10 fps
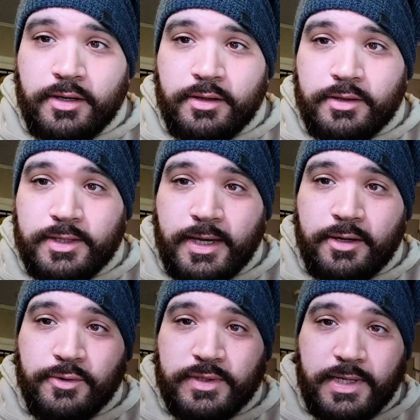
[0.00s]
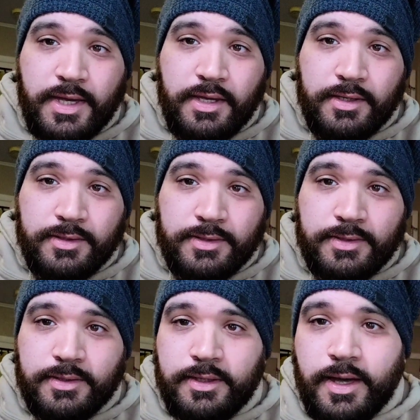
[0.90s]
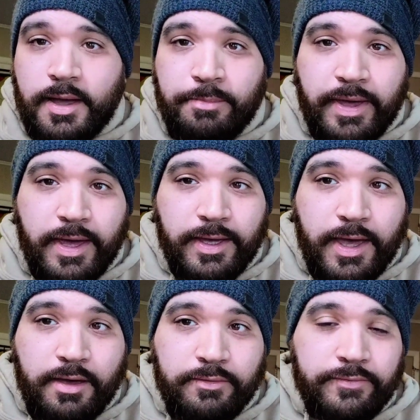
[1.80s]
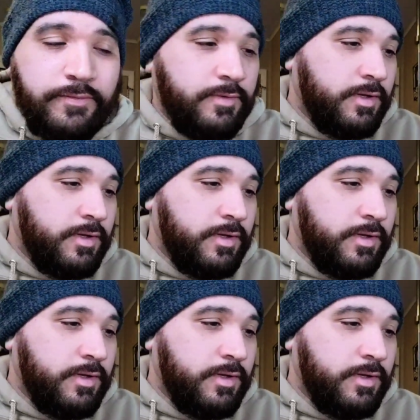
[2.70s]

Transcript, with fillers: the Gecko Science Compact F